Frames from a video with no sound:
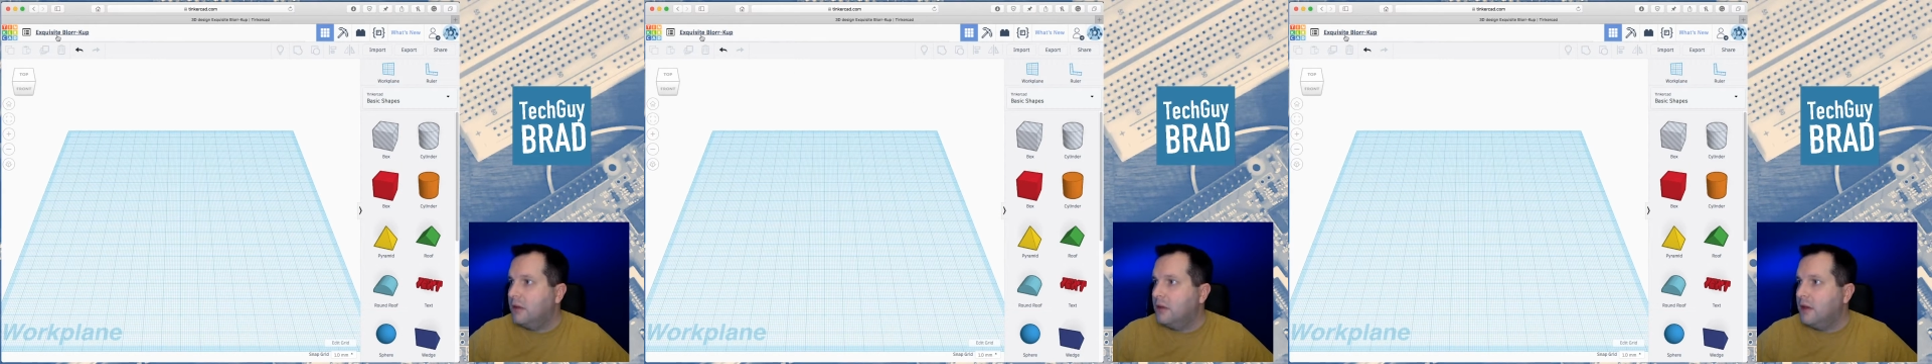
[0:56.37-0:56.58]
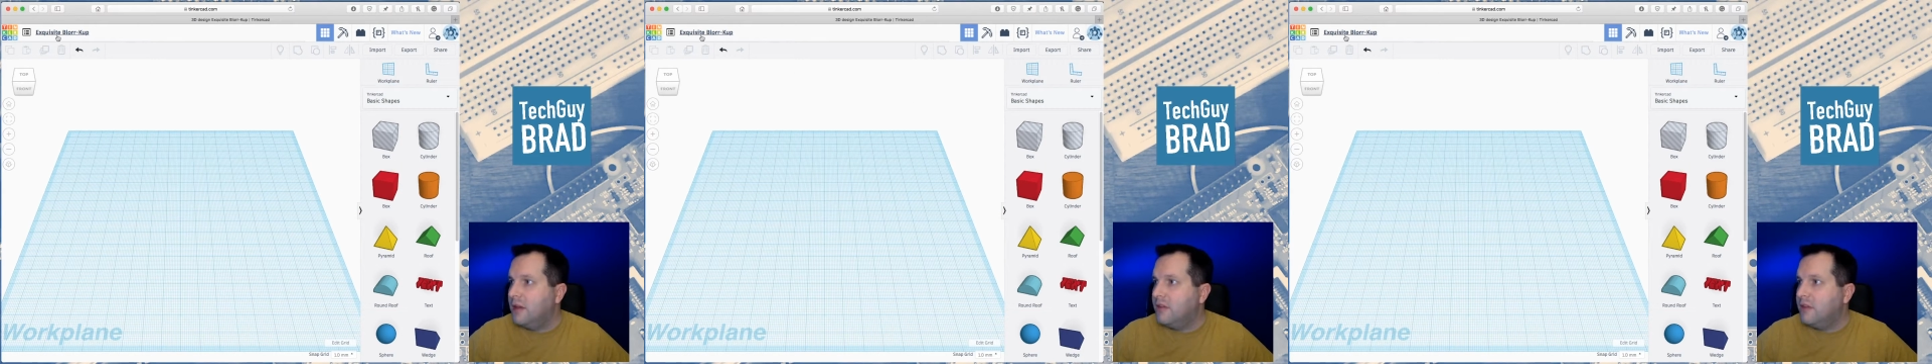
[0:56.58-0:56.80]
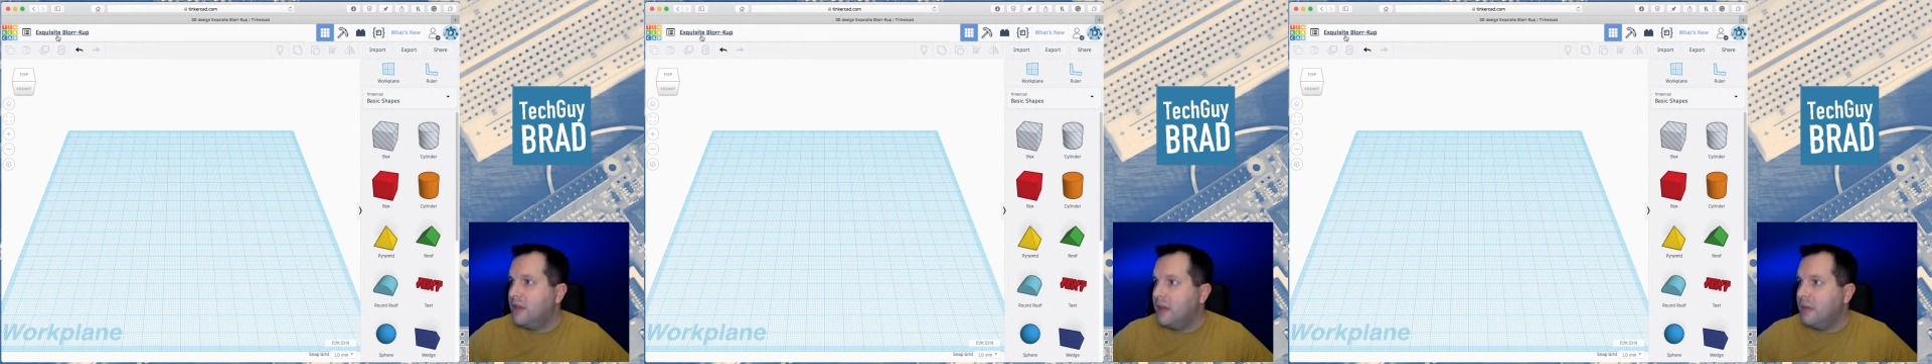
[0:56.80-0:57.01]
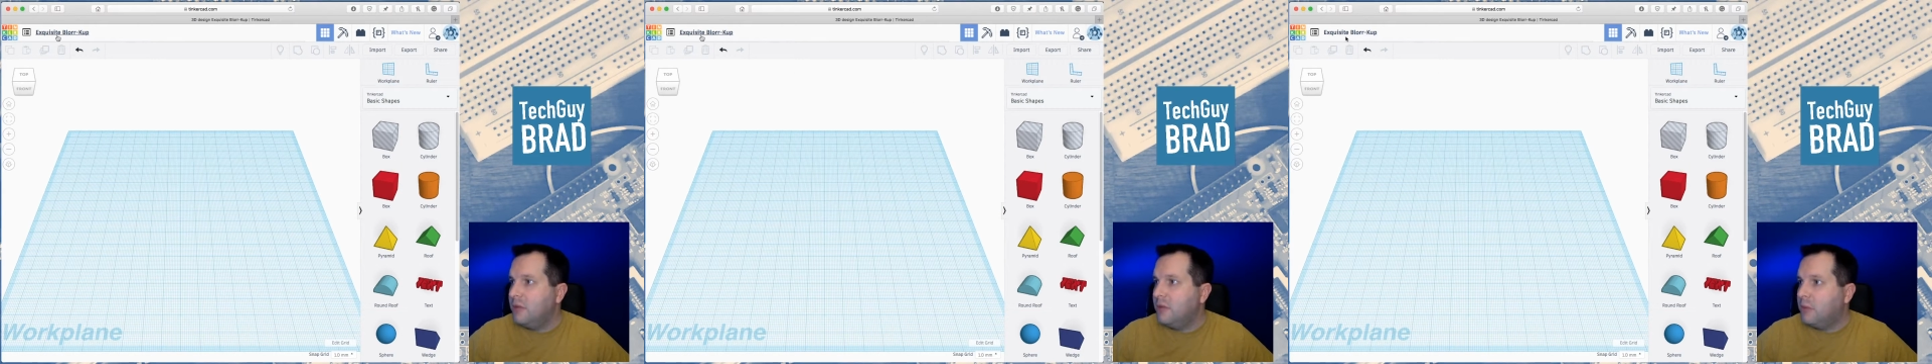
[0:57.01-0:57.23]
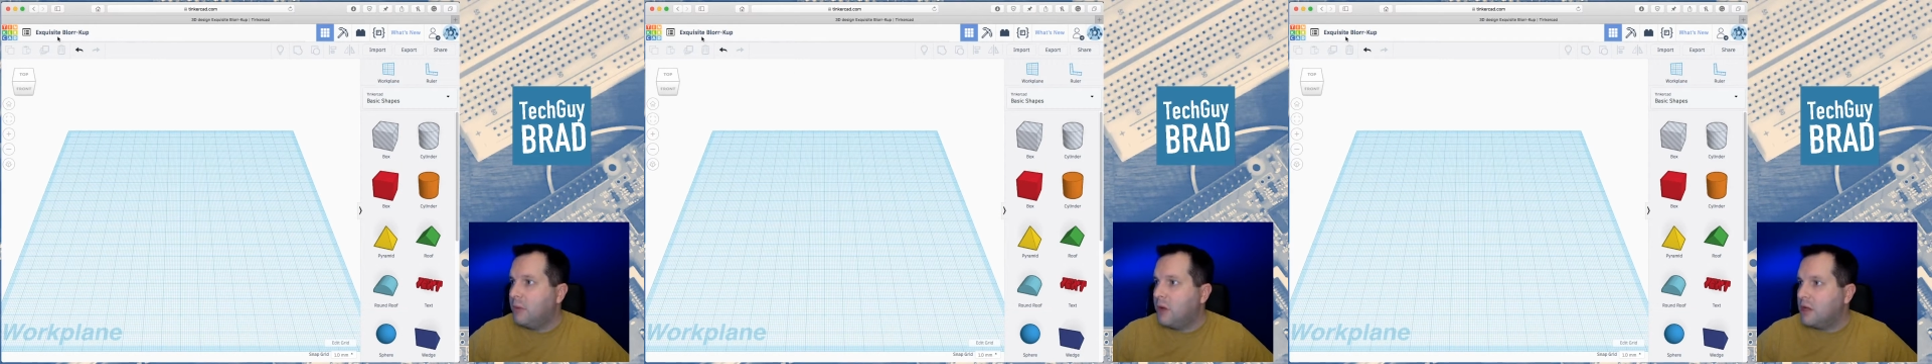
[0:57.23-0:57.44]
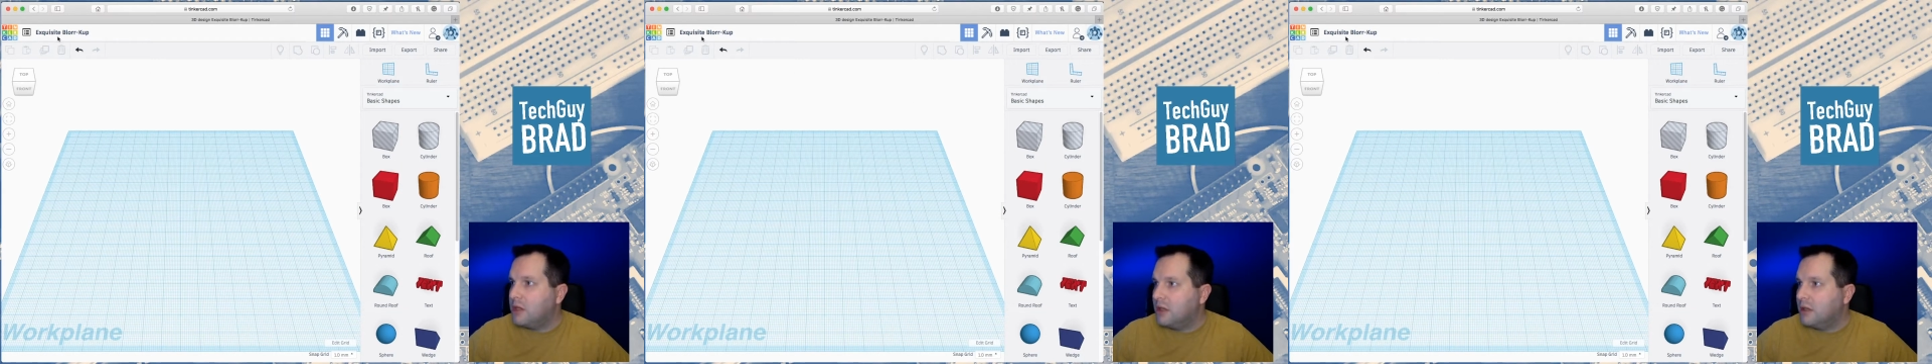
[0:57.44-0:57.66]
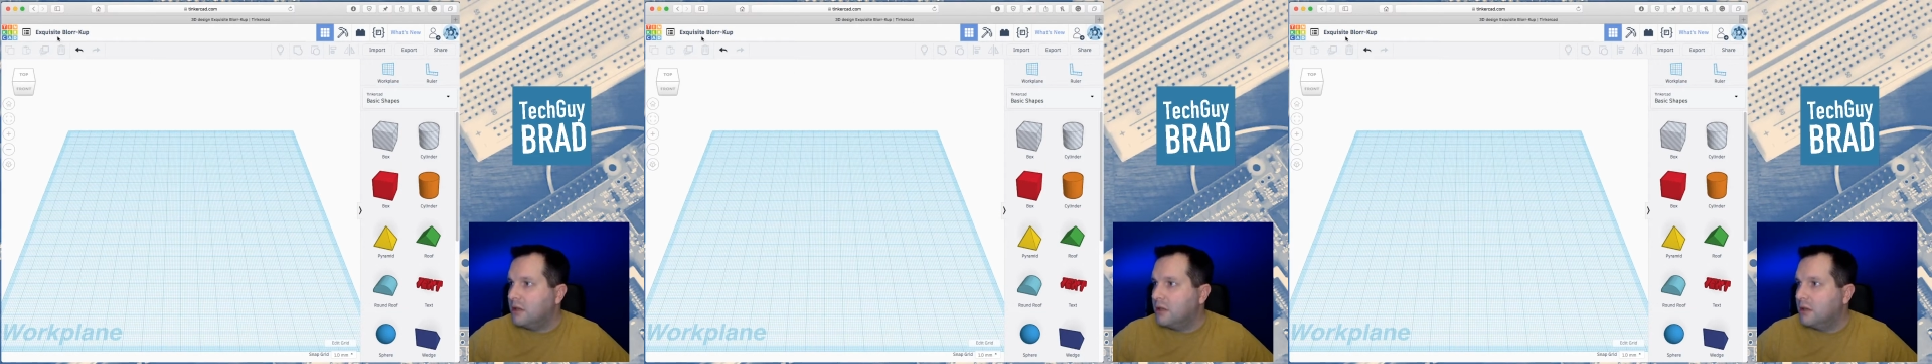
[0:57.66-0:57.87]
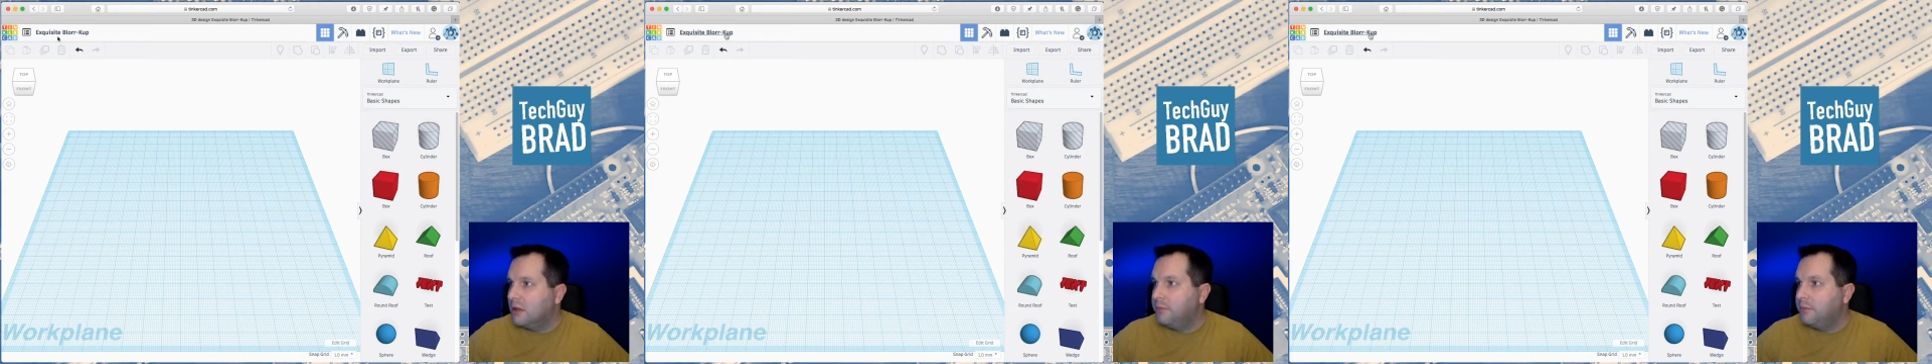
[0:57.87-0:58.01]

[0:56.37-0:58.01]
you have the name of the project.